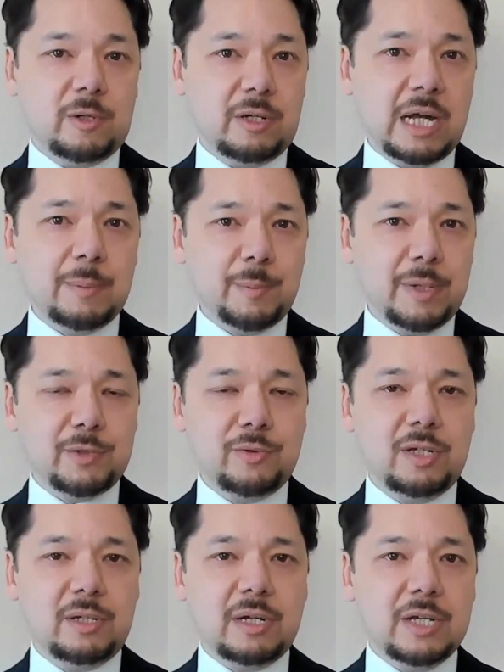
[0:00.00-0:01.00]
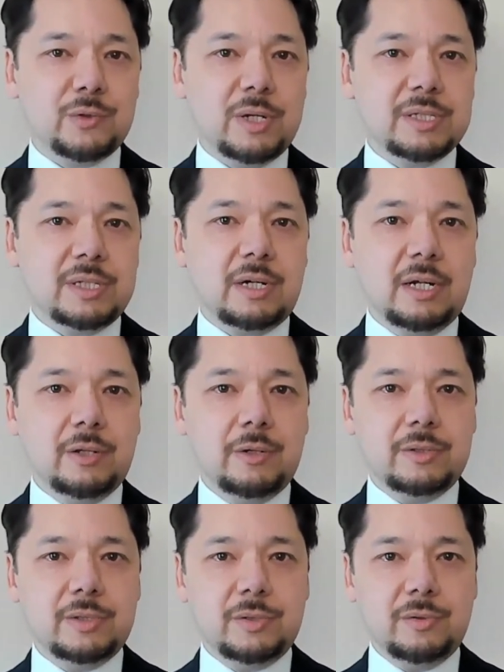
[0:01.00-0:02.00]
complementary contrasting
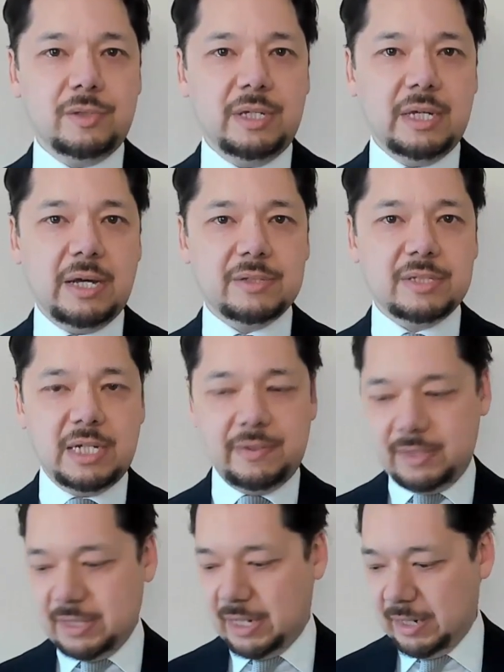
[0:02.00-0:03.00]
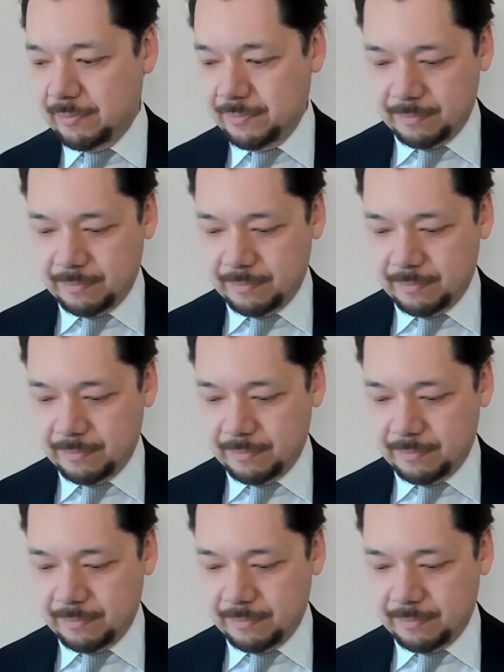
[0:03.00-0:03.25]
color to the outside of the tie.